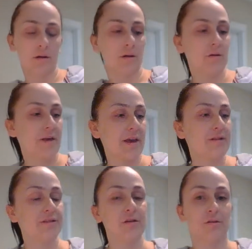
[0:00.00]

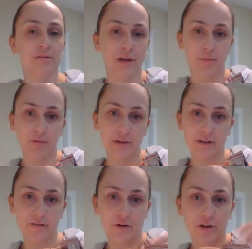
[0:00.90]
Okay, so double
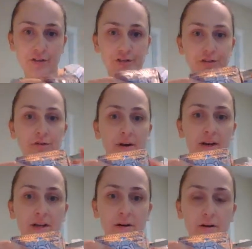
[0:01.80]
reinforced
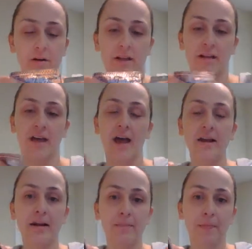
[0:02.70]
right here like that.